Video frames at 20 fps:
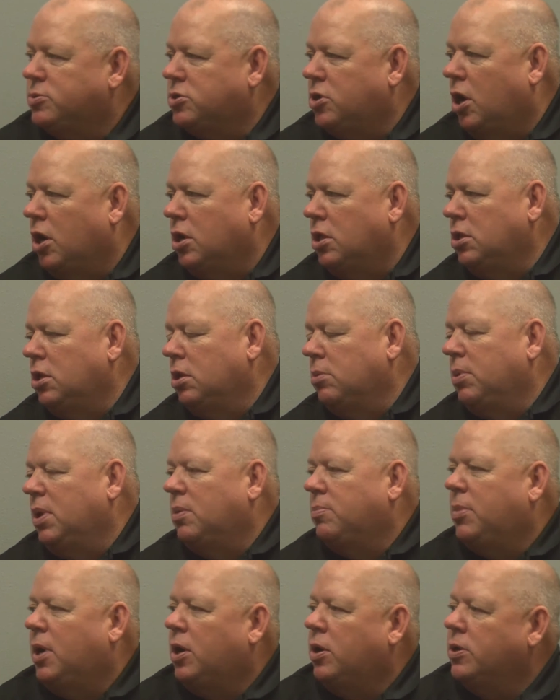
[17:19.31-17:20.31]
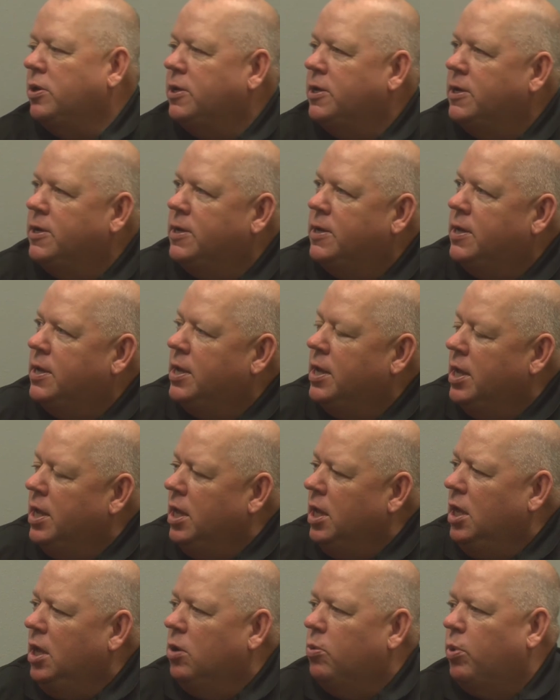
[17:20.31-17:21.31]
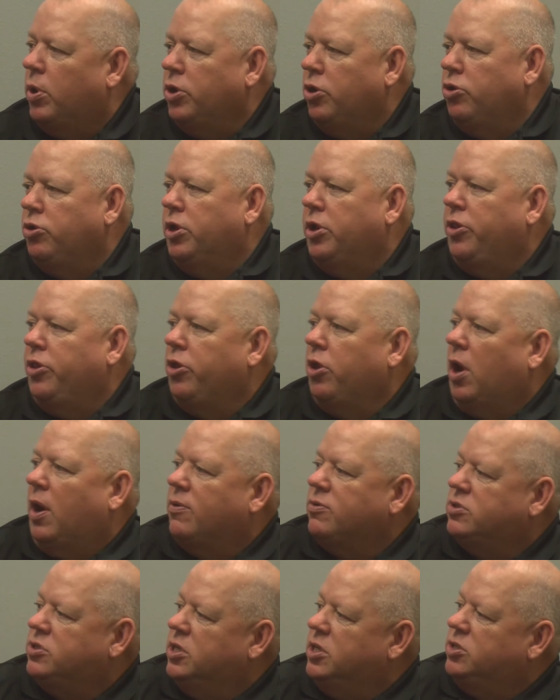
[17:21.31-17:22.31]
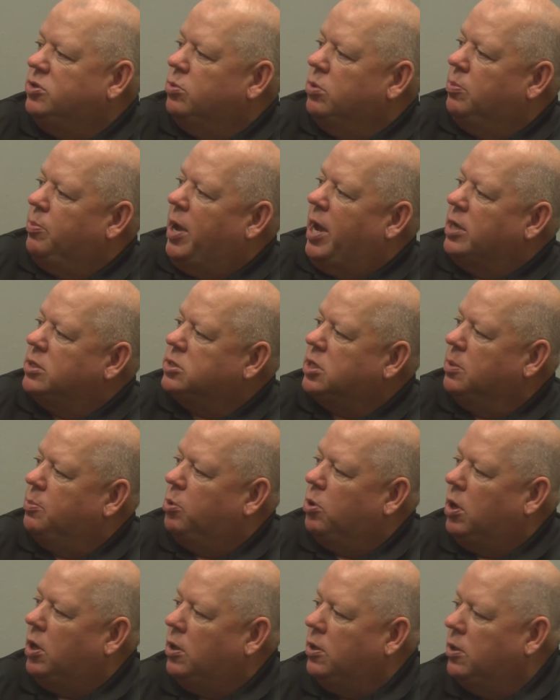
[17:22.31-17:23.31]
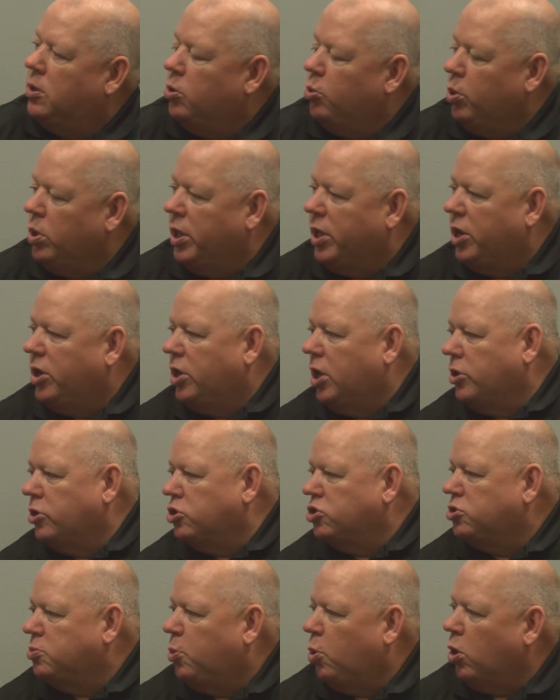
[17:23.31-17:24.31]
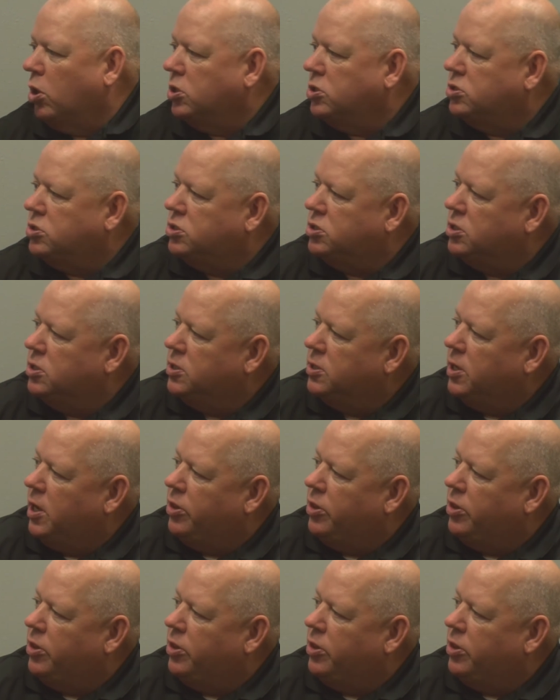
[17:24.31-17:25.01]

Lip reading: Talk a little bit about what you did in the off-season with basketball related to other sports.